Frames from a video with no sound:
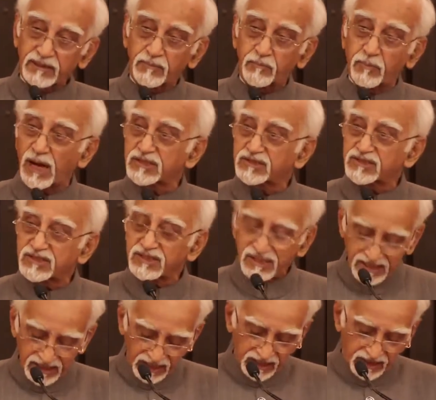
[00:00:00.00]
but
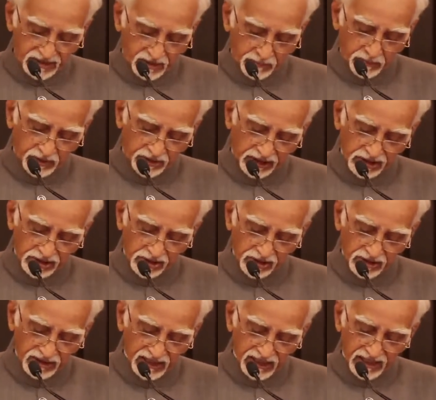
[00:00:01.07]

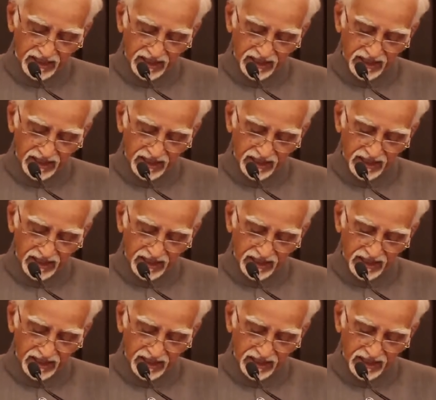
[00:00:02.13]
interpretation